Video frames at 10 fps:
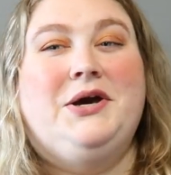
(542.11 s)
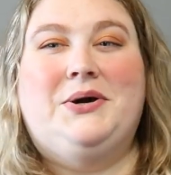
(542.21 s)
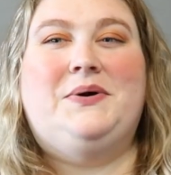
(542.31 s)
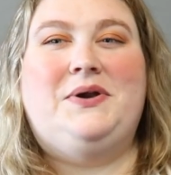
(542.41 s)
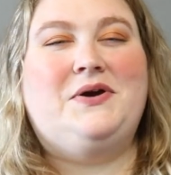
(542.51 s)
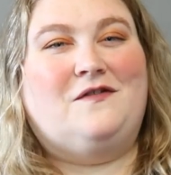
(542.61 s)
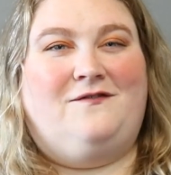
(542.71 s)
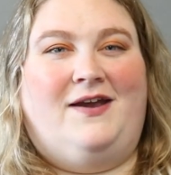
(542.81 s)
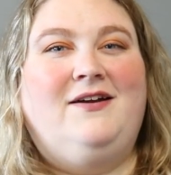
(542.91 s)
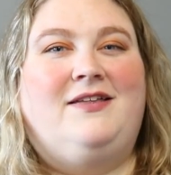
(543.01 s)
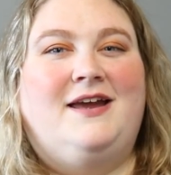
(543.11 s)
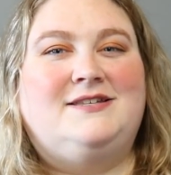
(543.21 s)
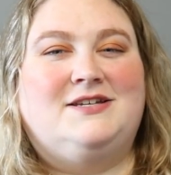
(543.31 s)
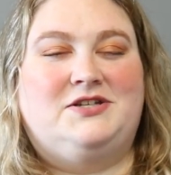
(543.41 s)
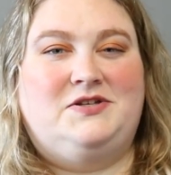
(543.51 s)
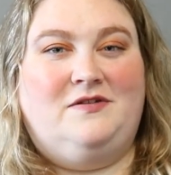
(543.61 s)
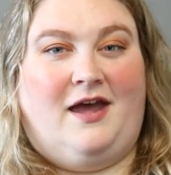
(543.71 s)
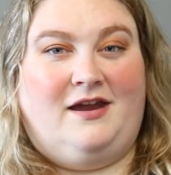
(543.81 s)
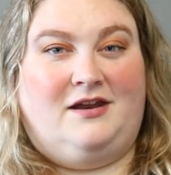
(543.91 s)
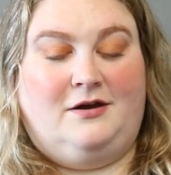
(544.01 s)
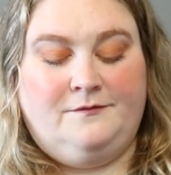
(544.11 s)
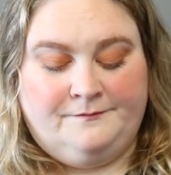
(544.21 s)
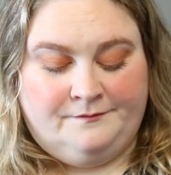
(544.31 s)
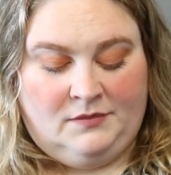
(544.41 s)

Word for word: Who knew fairy lights could do that, you know?